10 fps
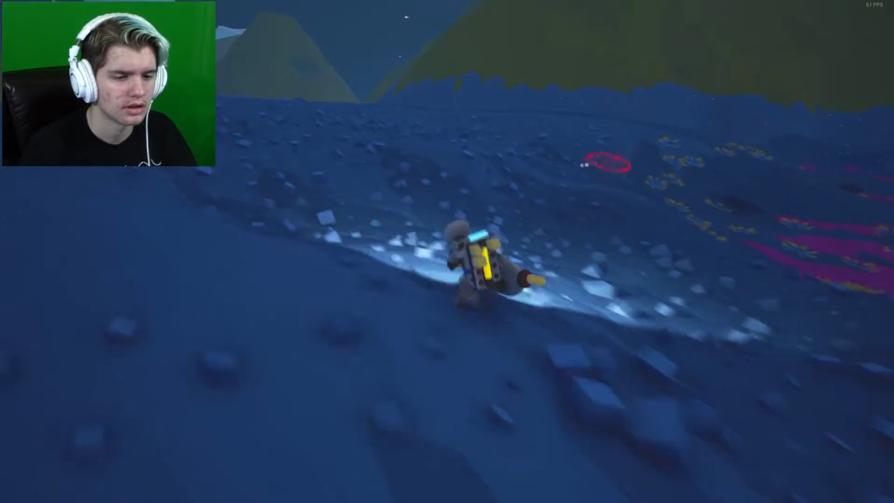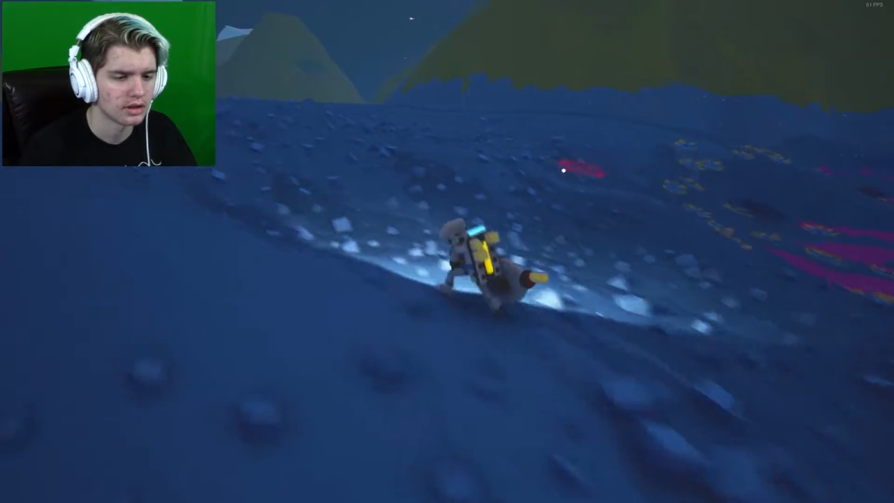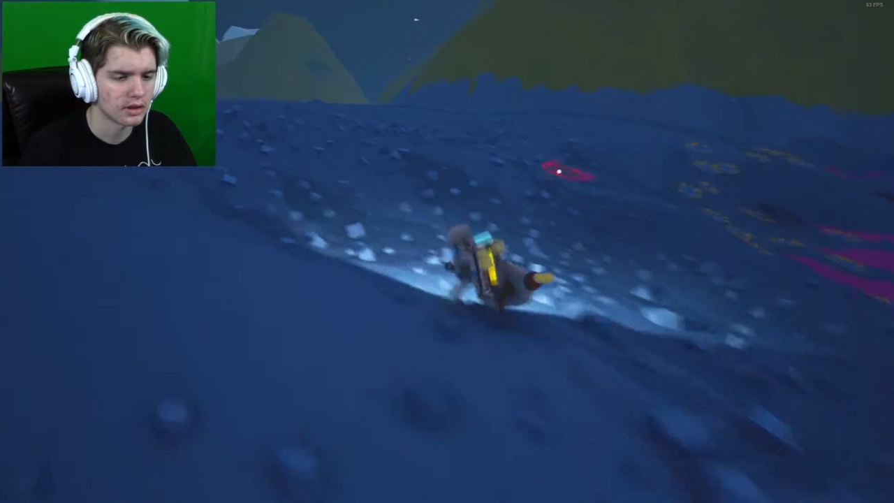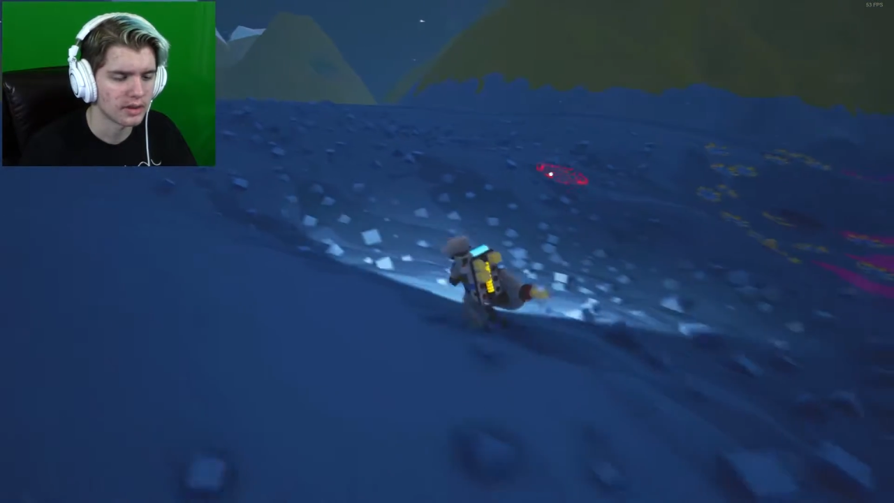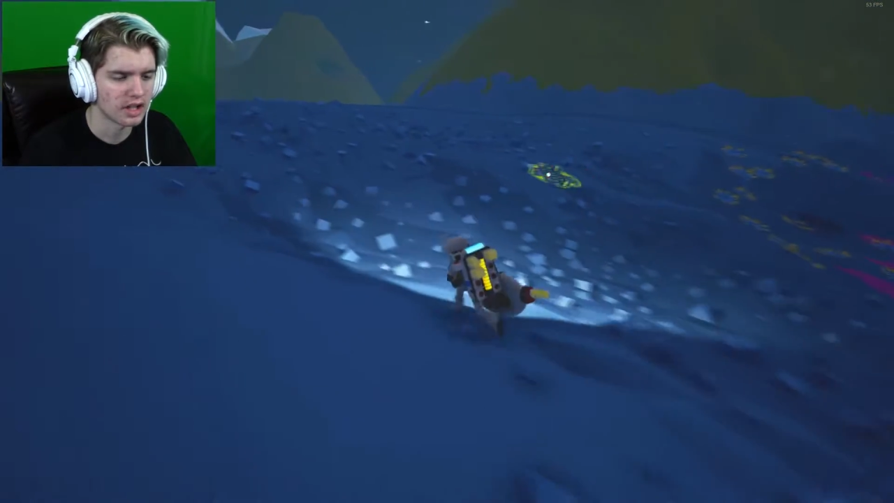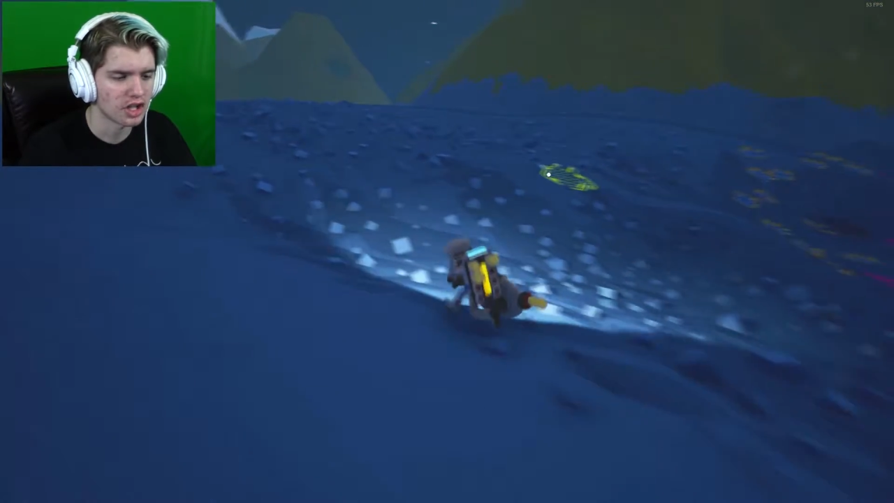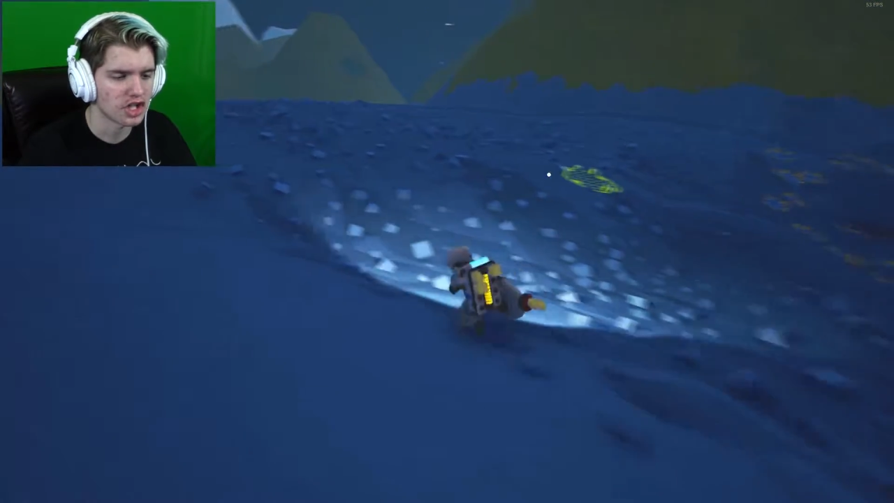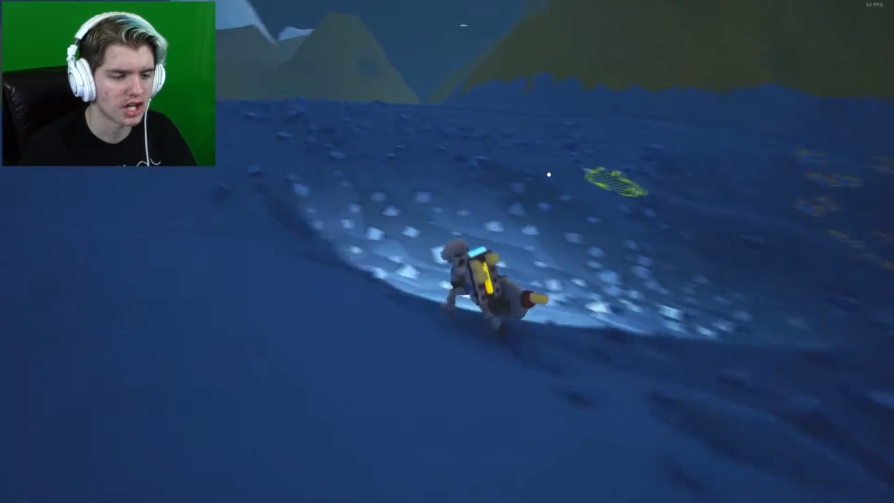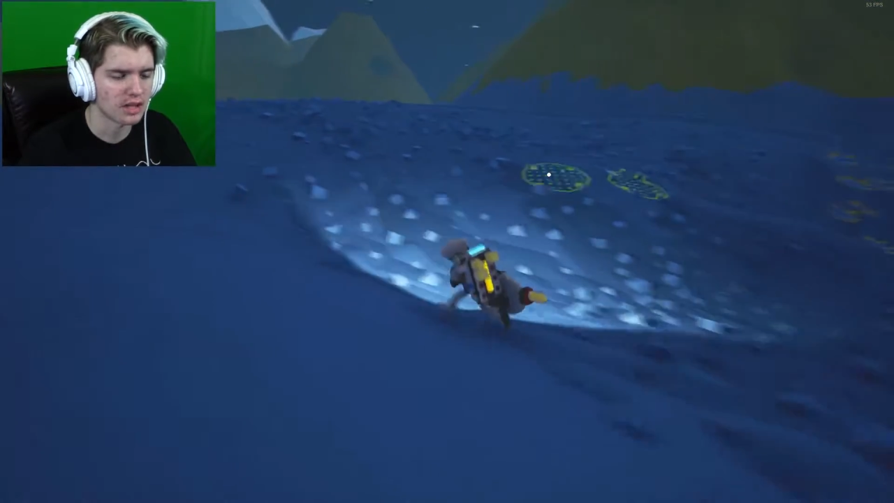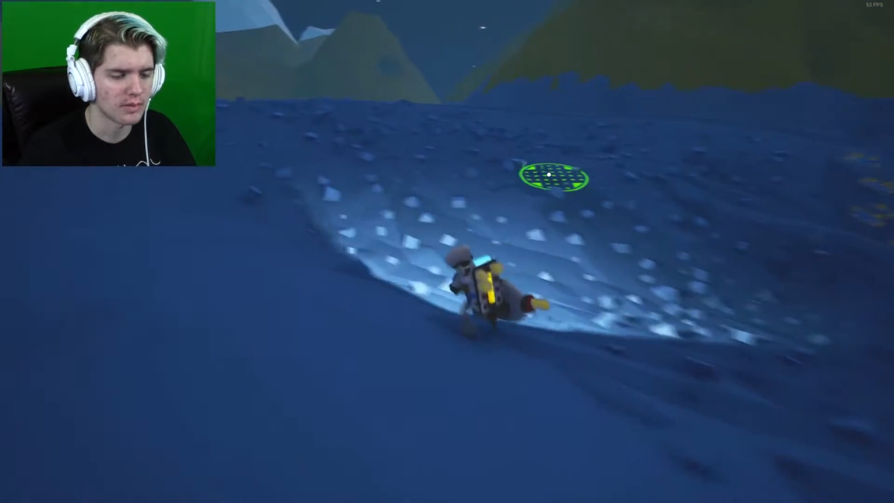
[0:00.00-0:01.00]
So we can
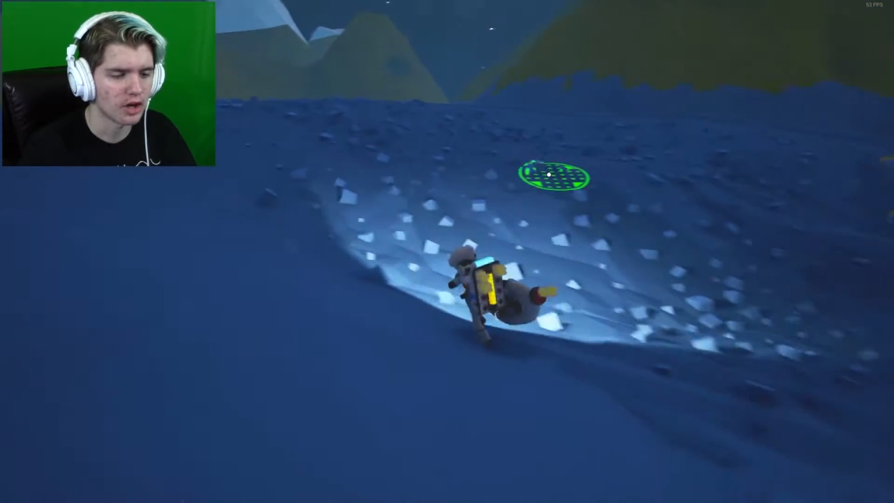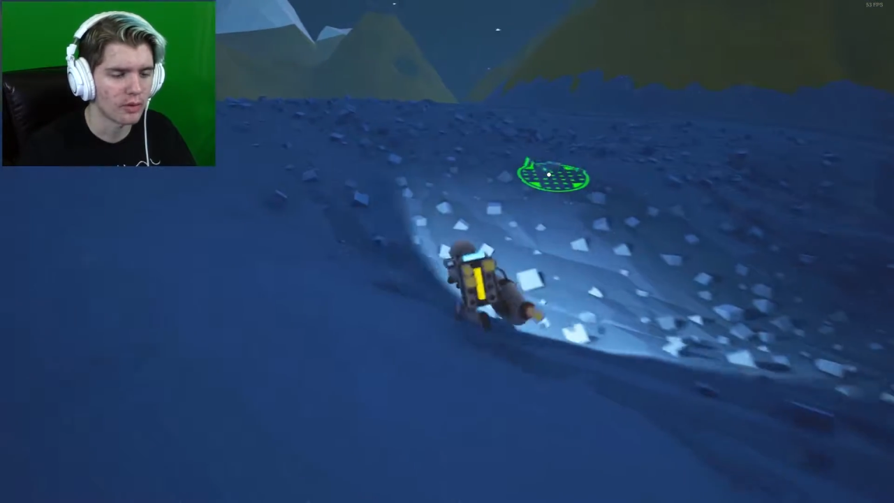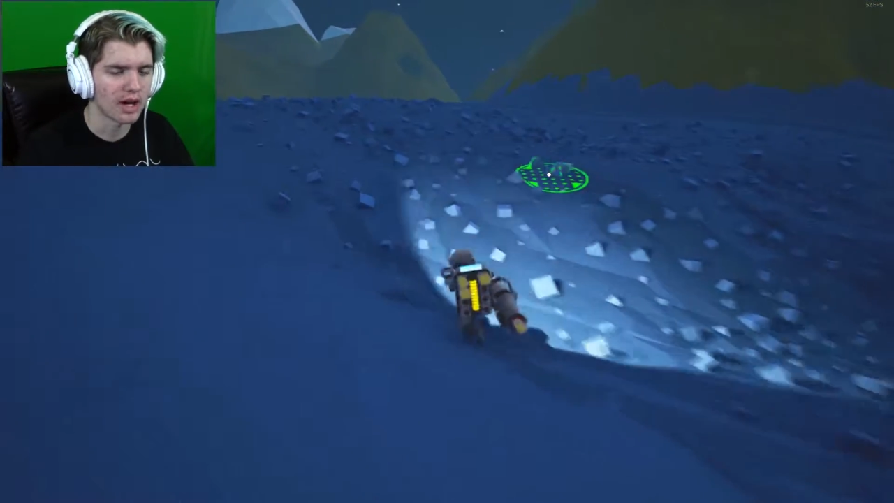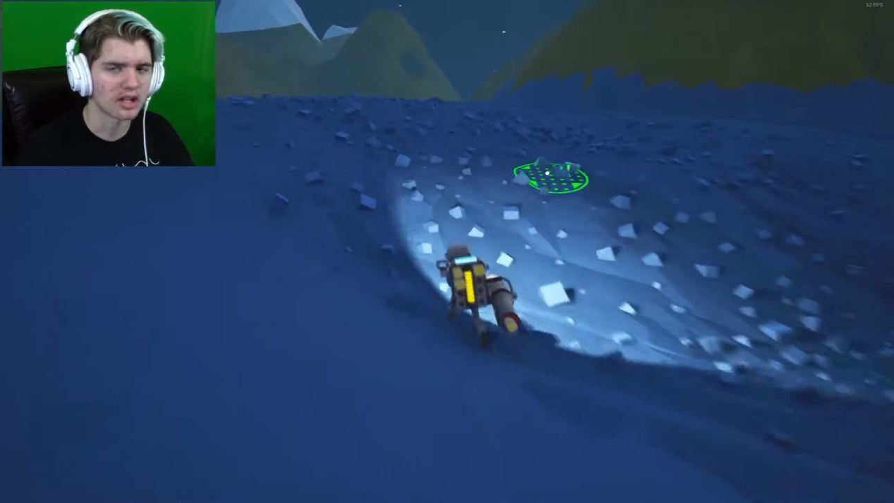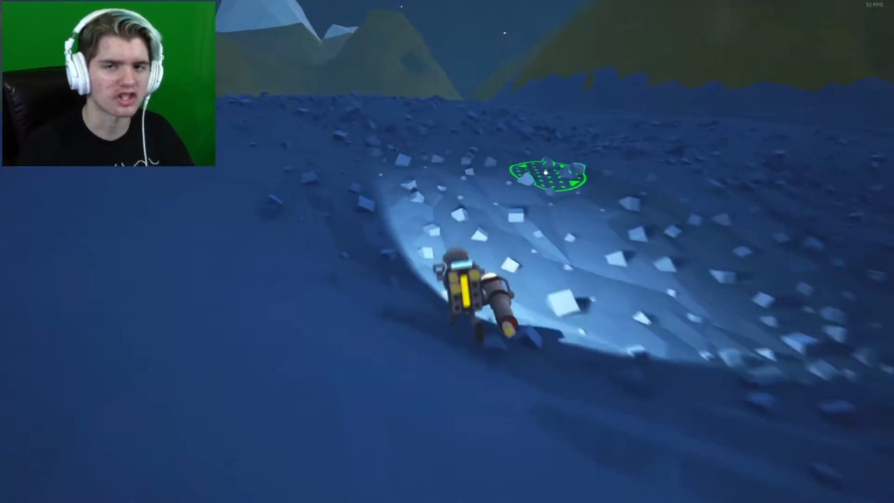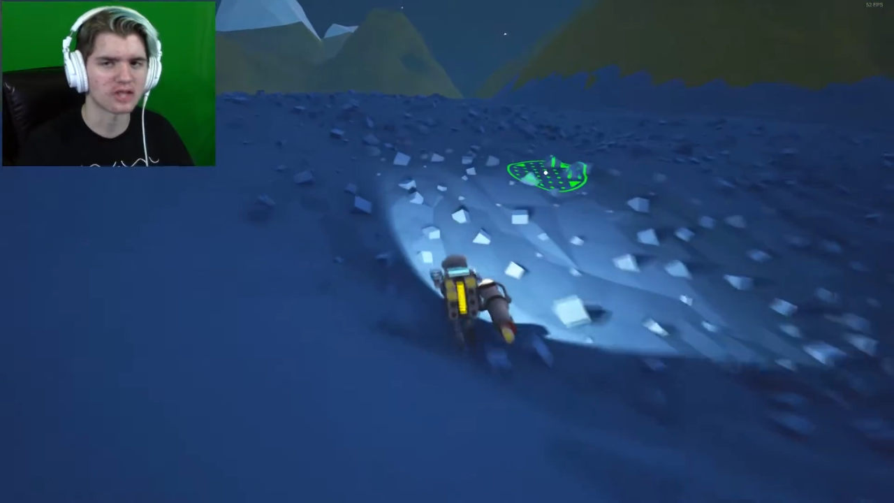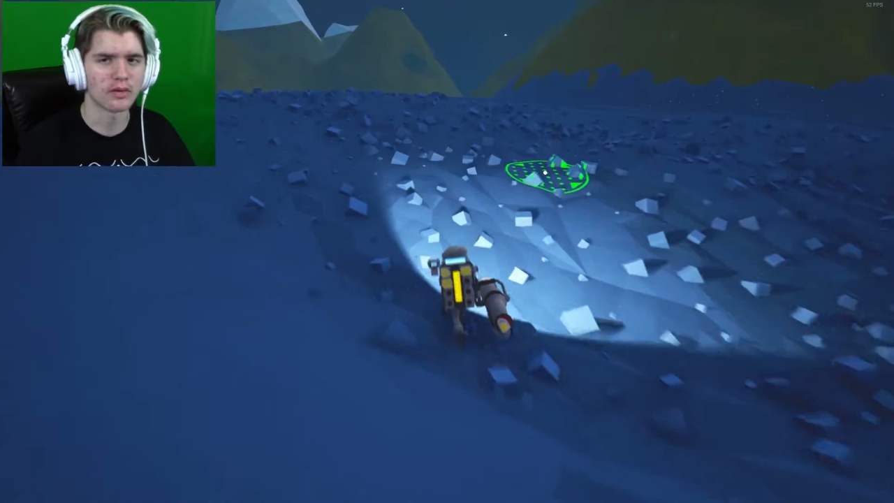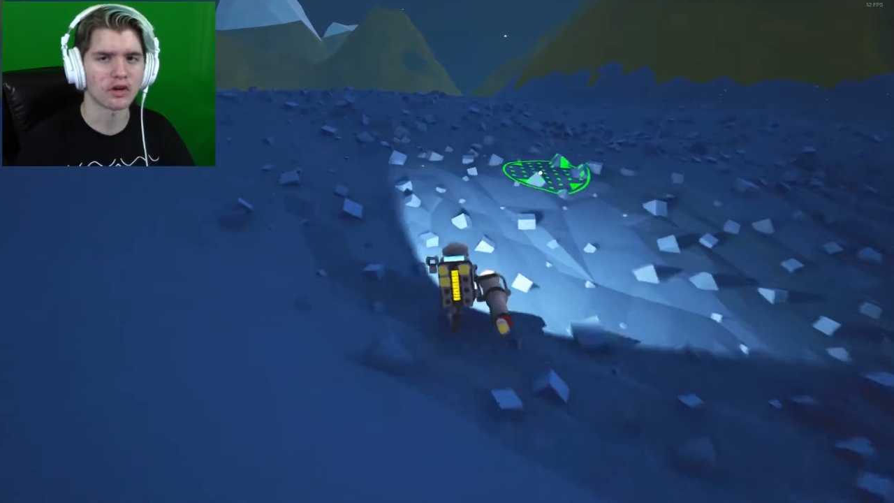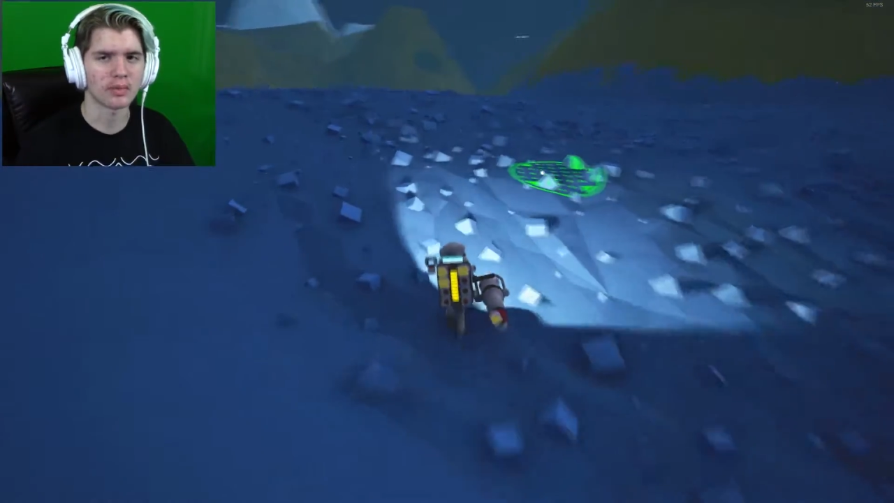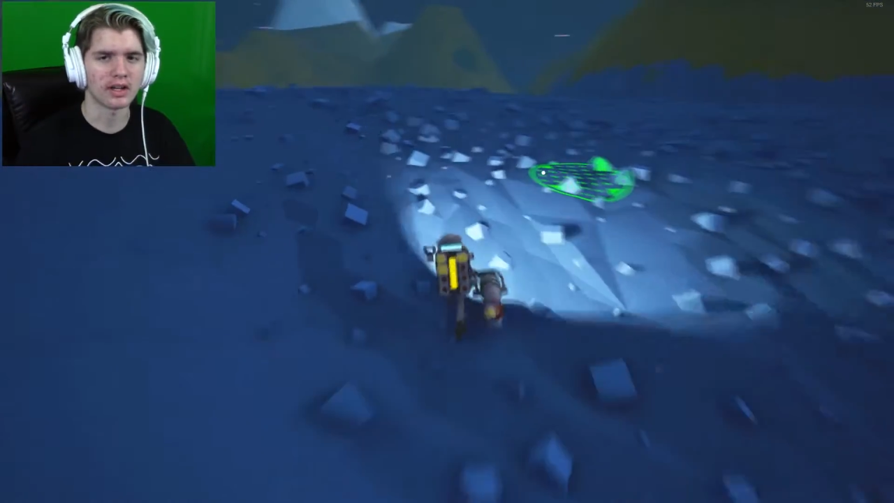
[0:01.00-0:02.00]
inject marijuana and
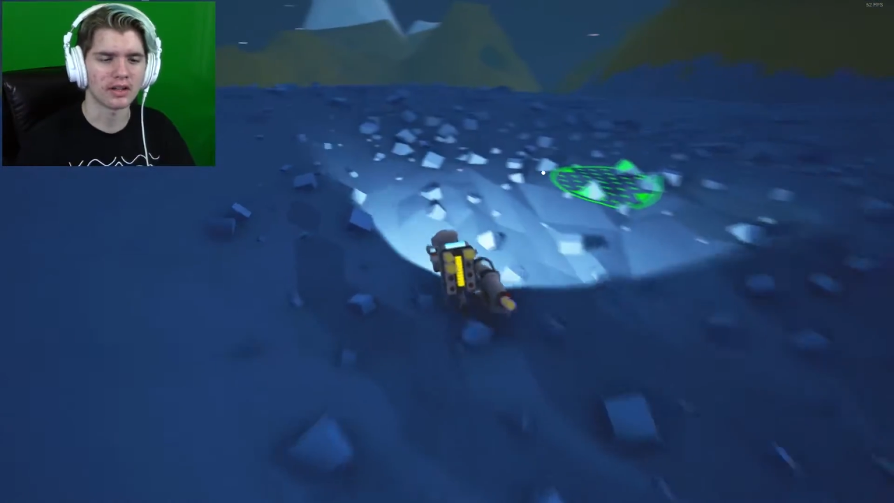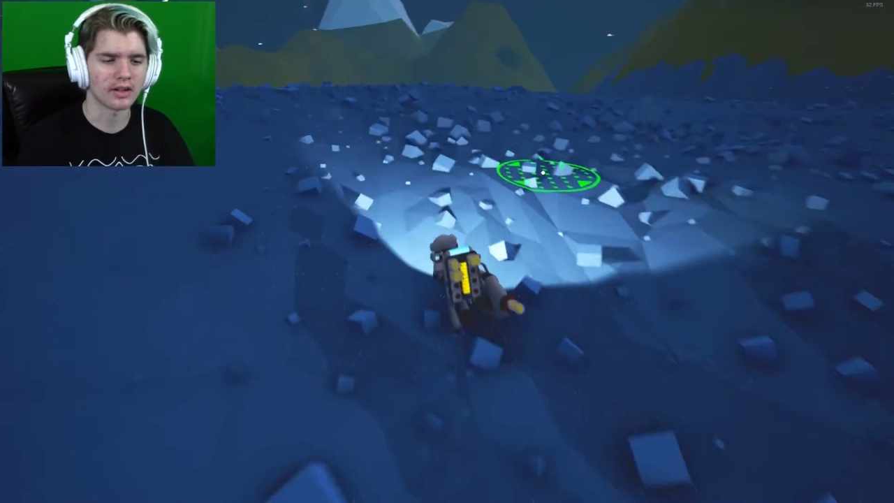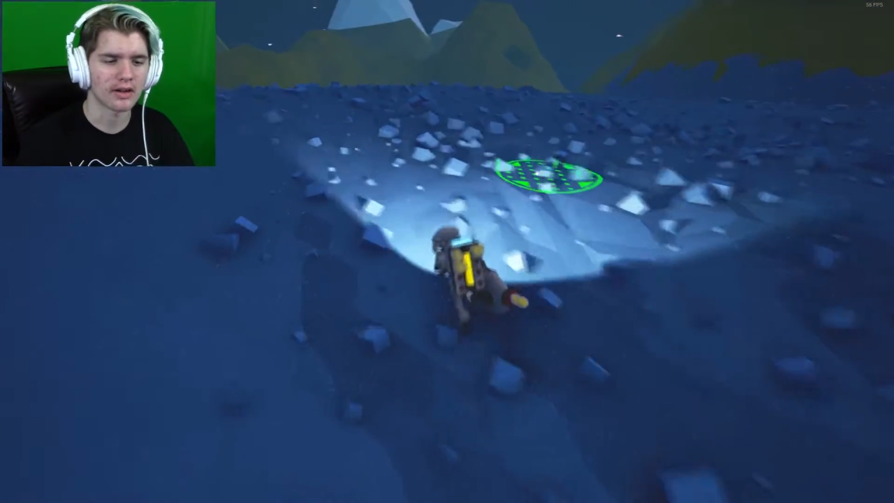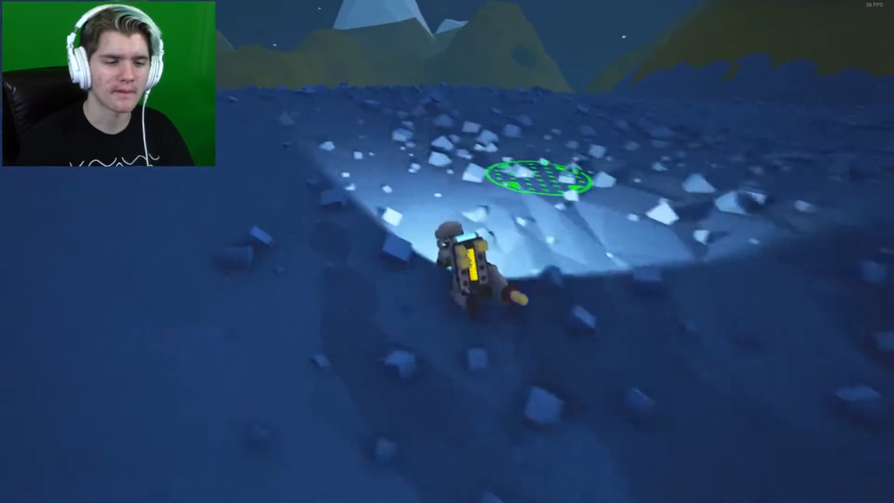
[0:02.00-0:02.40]
smoke beer.